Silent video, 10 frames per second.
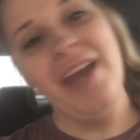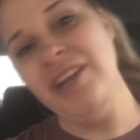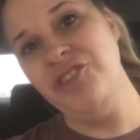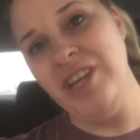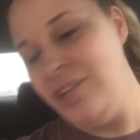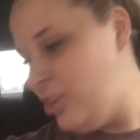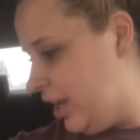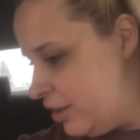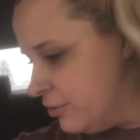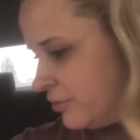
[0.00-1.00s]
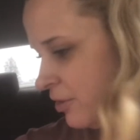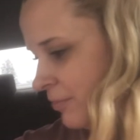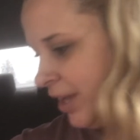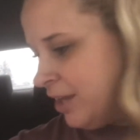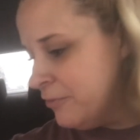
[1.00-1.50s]
to change angles on
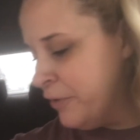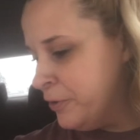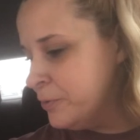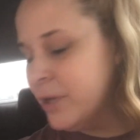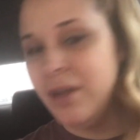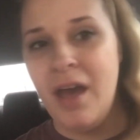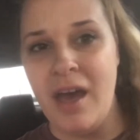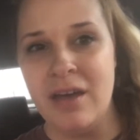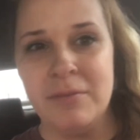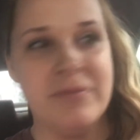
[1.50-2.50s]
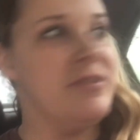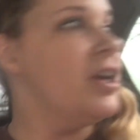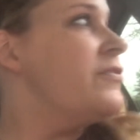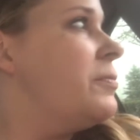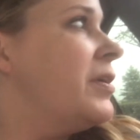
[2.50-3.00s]
my phone.
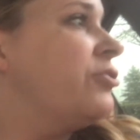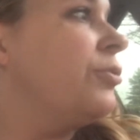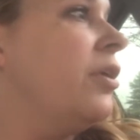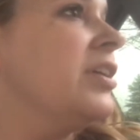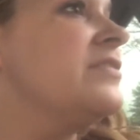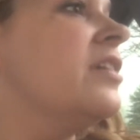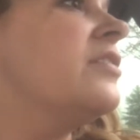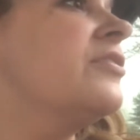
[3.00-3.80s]
Sorry if the picture quality is not as